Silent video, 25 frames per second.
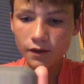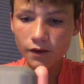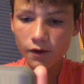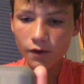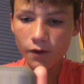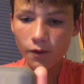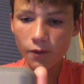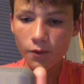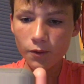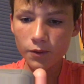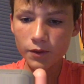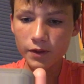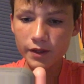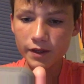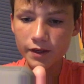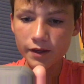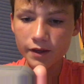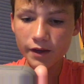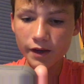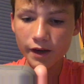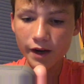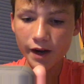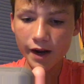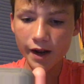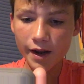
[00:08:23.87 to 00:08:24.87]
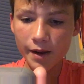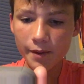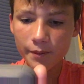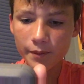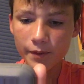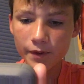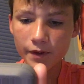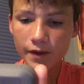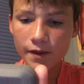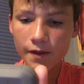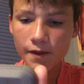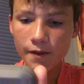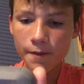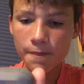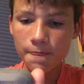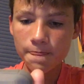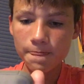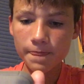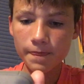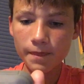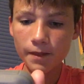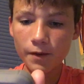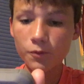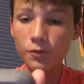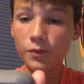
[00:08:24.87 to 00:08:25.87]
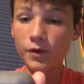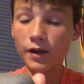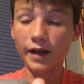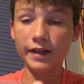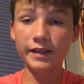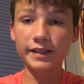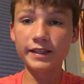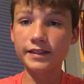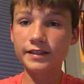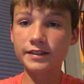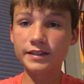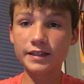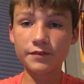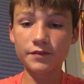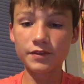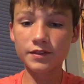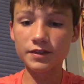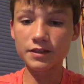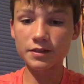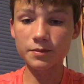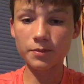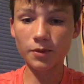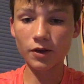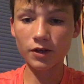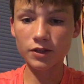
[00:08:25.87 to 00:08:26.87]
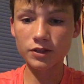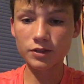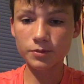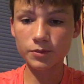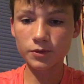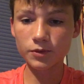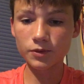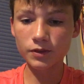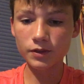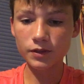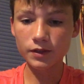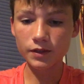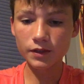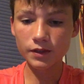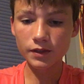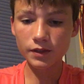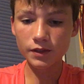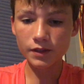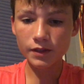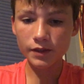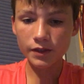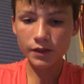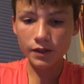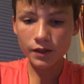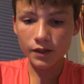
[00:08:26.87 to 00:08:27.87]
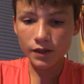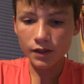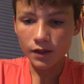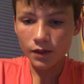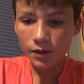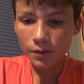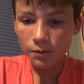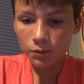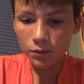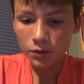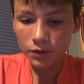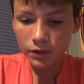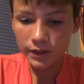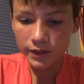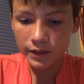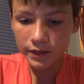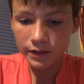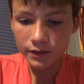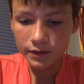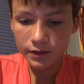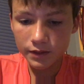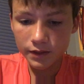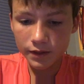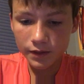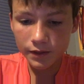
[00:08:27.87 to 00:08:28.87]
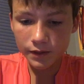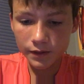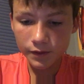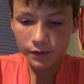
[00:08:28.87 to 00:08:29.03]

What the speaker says: Holy crap. I need to see if this is possible. Please.